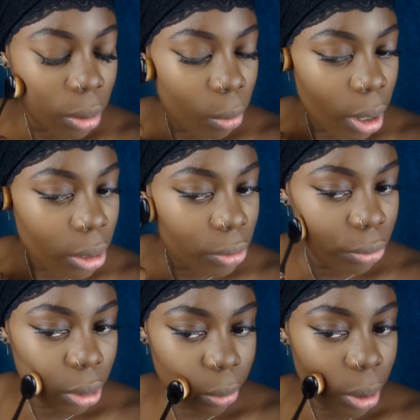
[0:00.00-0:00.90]
Works
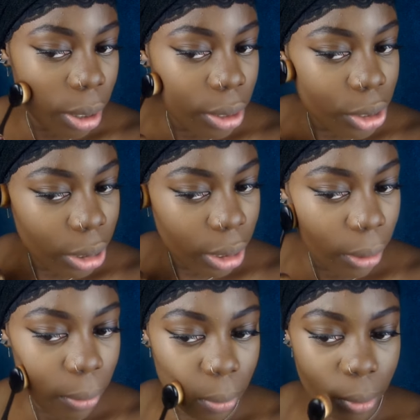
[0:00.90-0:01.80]
really well actually.
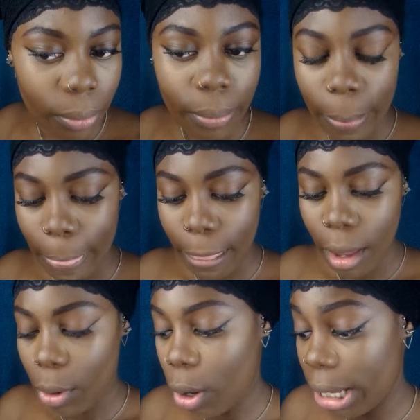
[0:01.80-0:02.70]

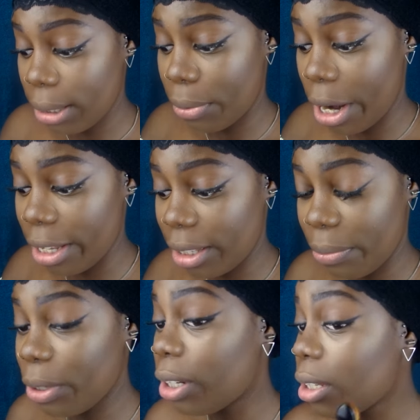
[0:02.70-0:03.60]
Quite surprised, to
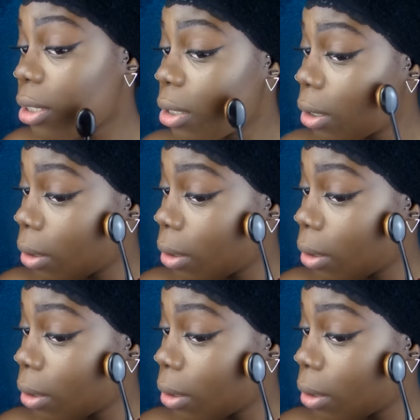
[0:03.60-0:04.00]
be honest.